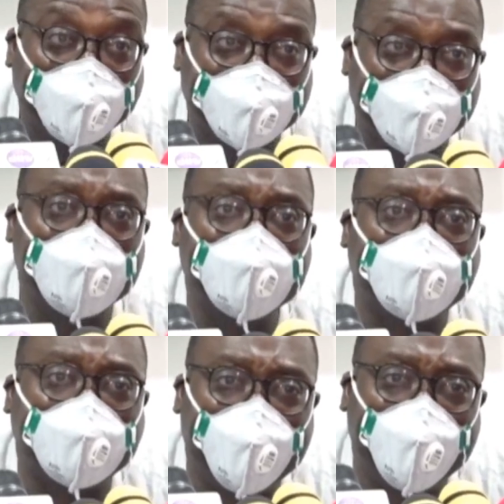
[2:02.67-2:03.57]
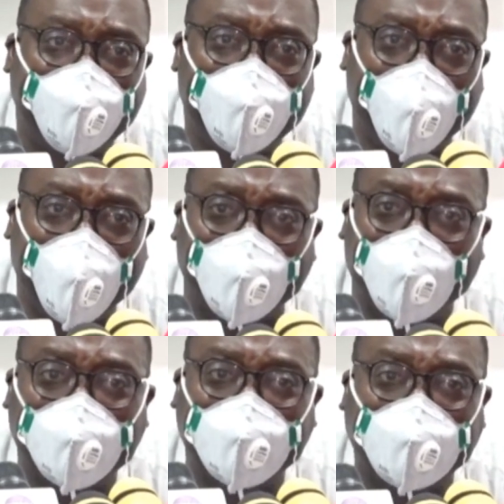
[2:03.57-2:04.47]
I might say, ocean and
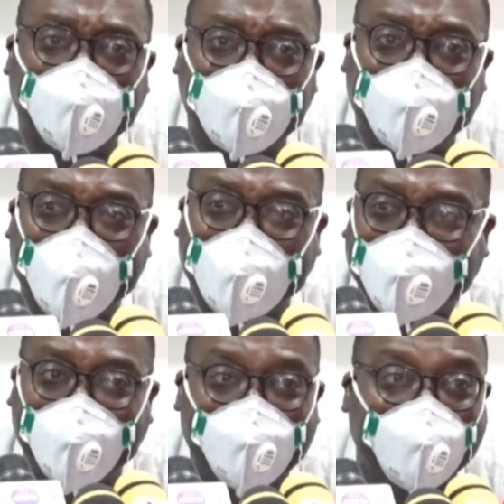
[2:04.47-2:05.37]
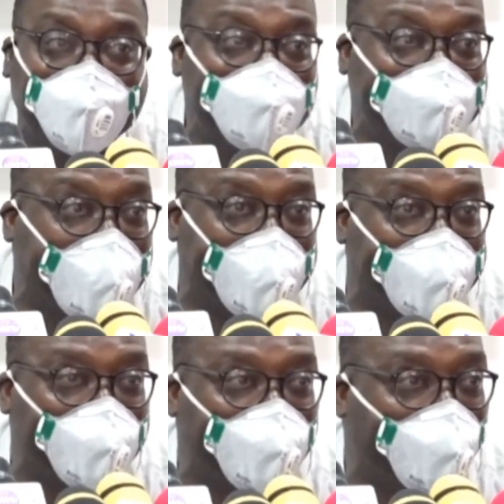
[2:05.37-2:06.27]
manual in Kitam, dear,
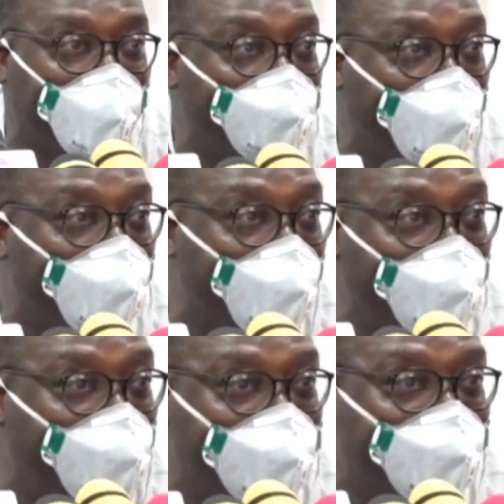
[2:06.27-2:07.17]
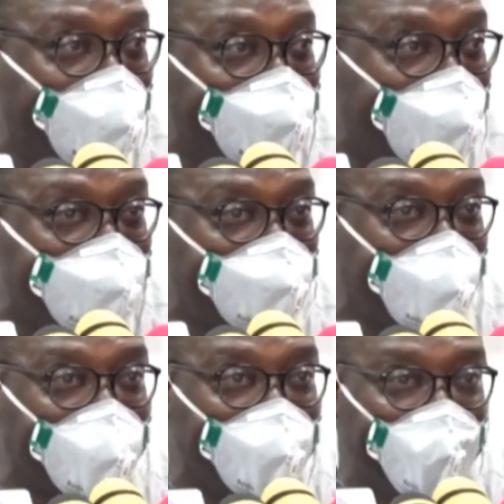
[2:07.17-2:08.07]
own to be what?
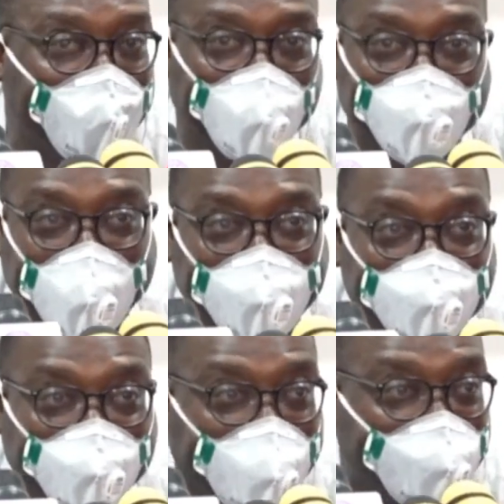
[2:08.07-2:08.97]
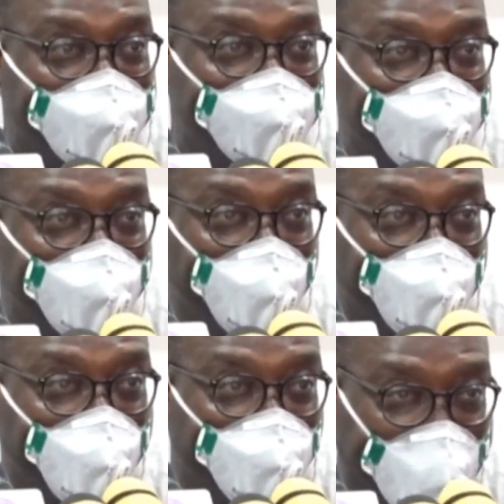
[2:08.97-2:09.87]
Ghana, and your mark
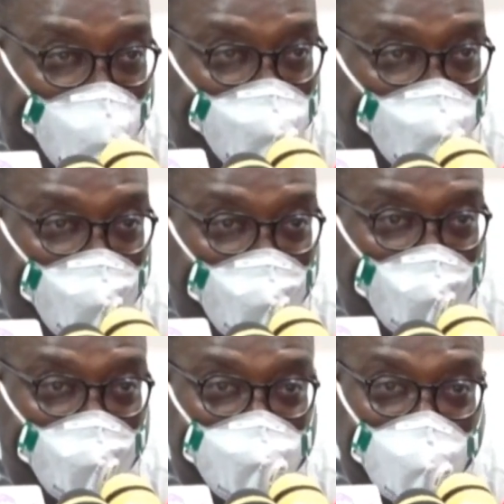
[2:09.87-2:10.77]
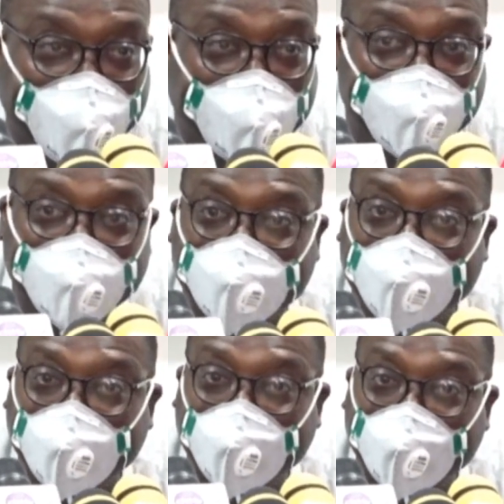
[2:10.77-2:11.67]
wants them yet, and
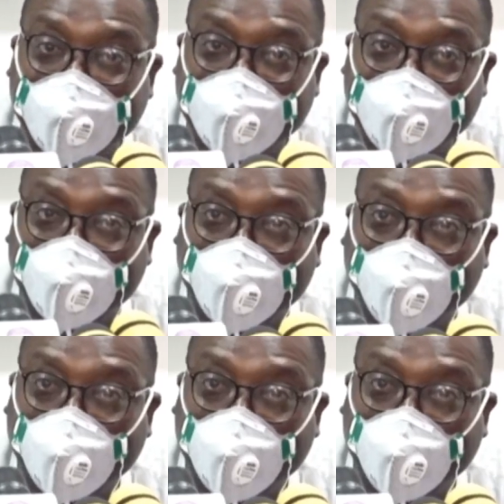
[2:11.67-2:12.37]
a manual sem.